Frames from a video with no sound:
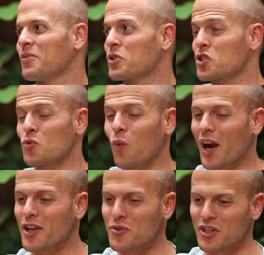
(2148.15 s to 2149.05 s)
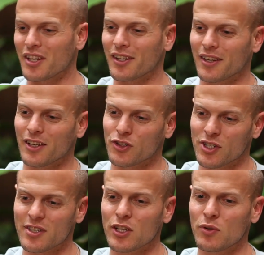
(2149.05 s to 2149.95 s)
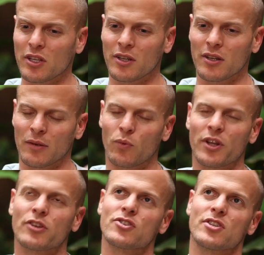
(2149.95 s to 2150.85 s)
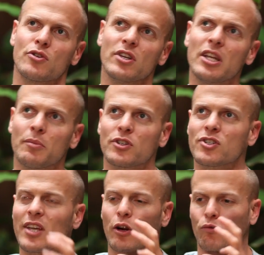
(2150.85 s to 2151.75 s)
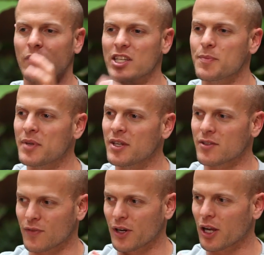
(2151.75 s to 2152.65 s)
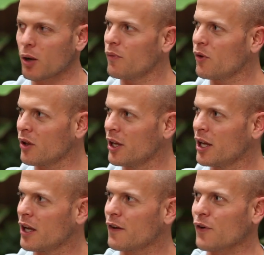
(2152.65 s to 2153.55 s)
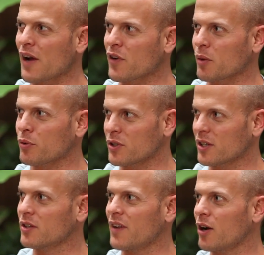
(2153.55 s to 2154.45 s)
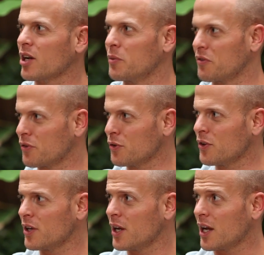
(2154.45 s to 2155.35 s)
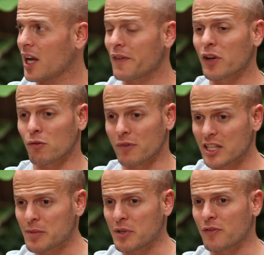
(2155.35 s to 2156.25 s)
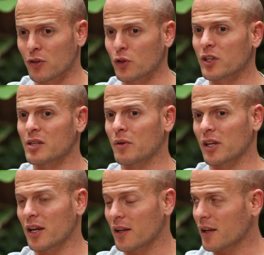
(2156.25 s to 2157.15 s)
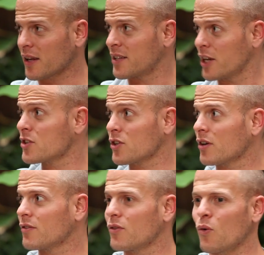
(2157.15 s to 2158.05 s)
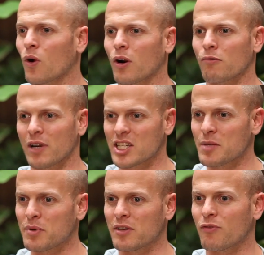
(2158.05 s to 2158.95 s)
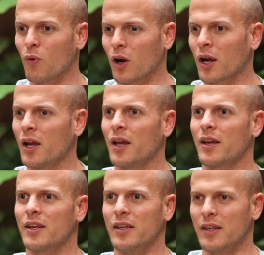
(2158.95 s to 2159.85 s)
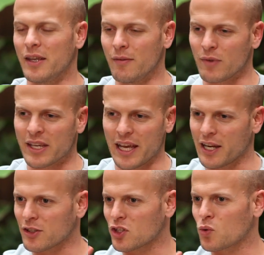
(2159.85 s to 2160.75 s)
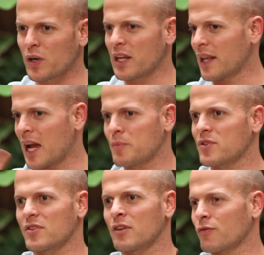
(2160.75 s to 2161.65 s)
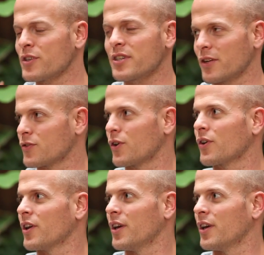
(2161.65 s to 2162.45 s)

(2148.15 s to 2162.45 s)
Which is why you need, just like you need, well, you shouldn't say you need, but just like a recipe is very helpful for having a predictive outcome in food, having a recipe for learning something like a tennis serve, or a recipe for getting to 20 laps in freestyle stroke.